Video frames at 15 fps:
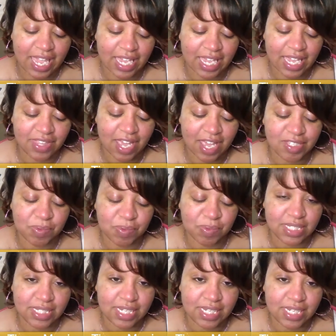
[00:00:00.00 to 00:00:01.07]
And that is
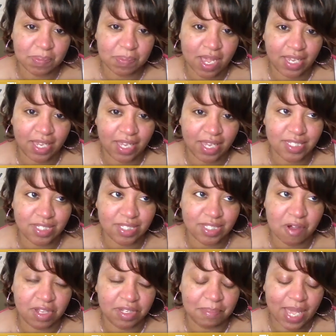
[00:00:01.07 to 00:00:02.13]
what today's podcast
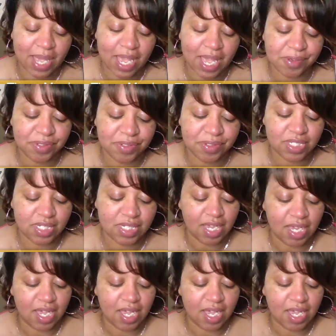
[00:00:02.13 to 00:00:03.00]
is all about.